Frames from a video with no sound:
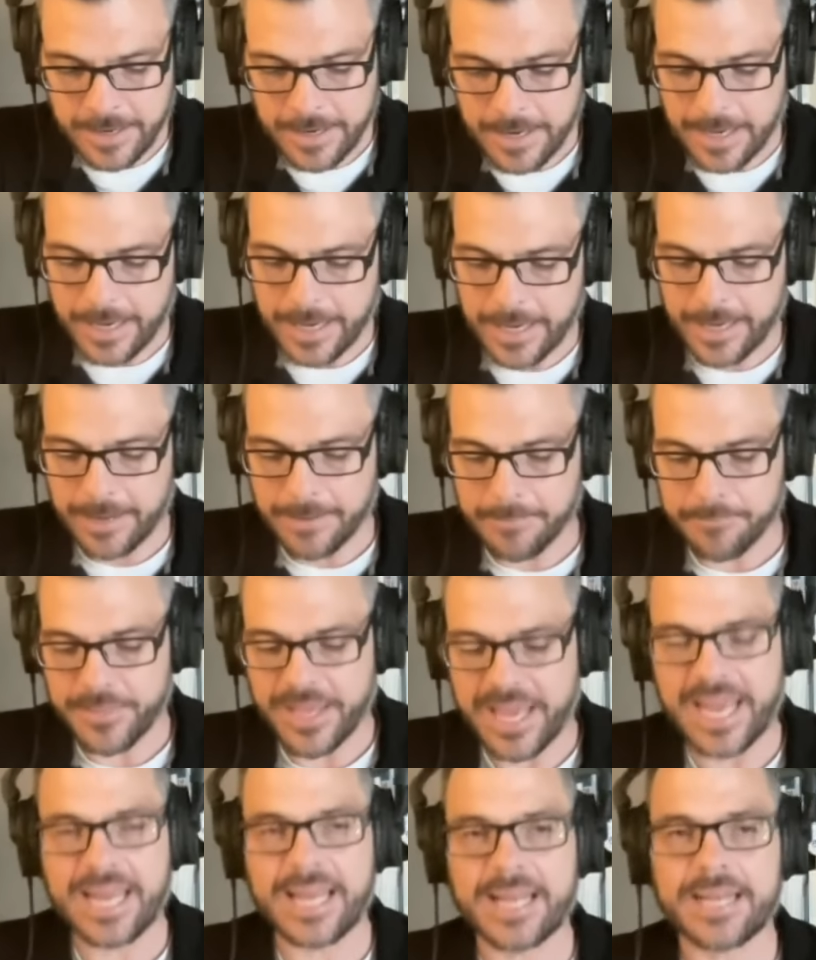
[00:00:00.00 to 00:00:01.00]

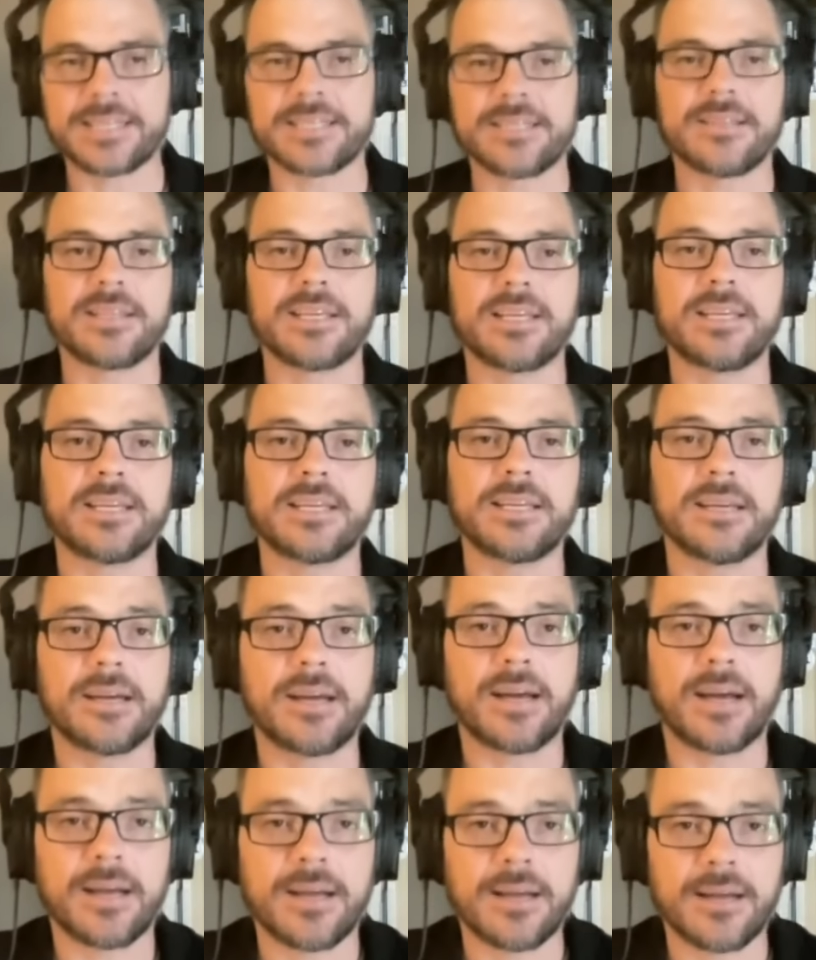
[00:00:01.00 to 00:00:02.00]
And the
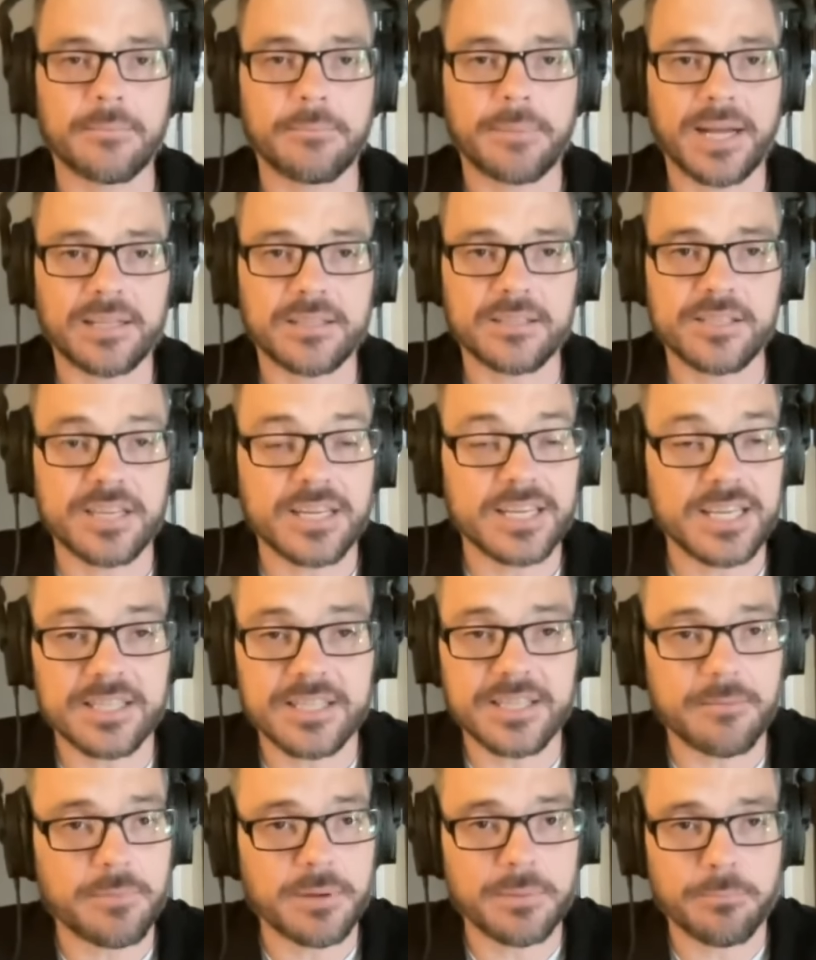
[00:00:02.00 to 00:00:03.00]
Palestinians
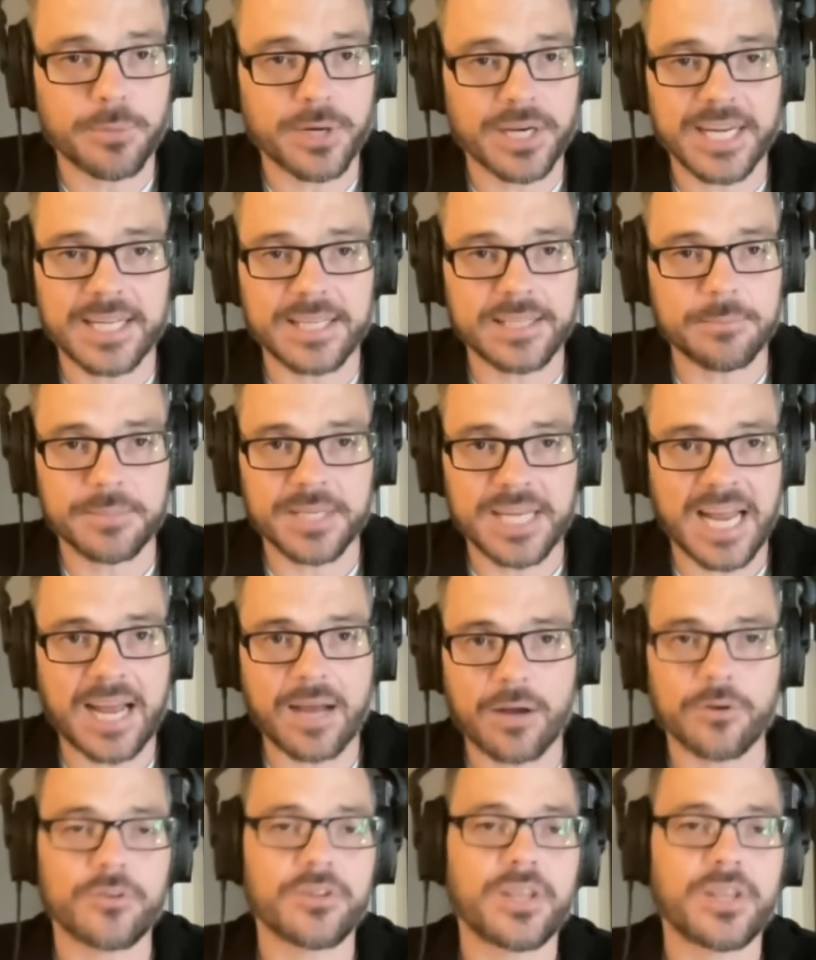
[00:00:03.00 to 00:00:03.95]
have been bringing them down.